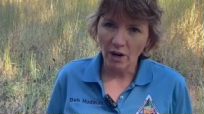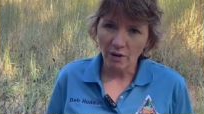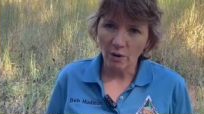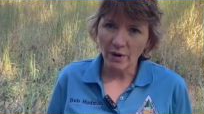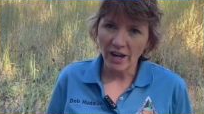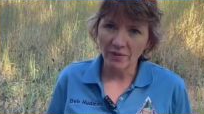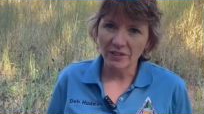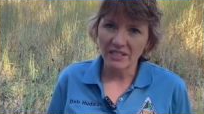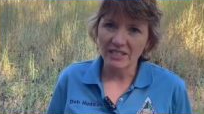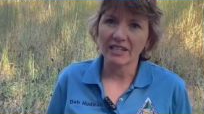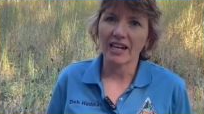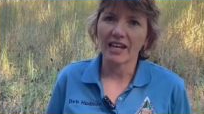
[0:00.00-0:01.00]
around the
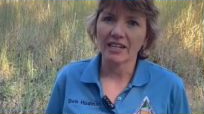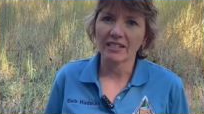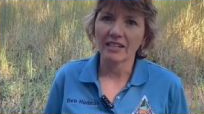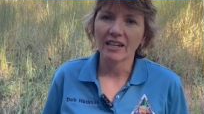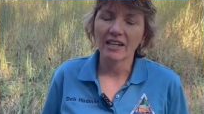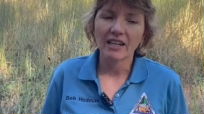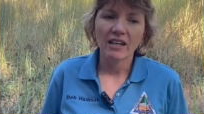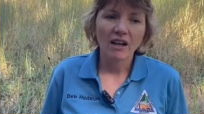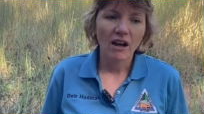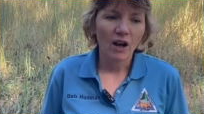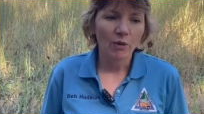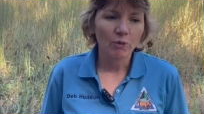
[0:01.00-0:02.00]
state.
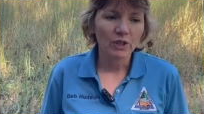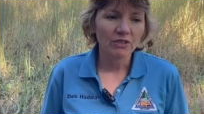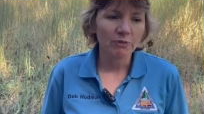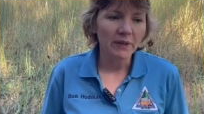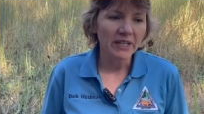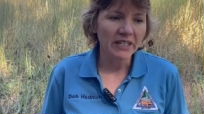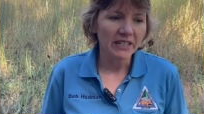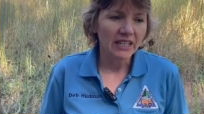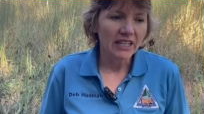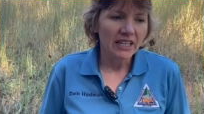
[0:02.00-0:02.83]
Um, we've been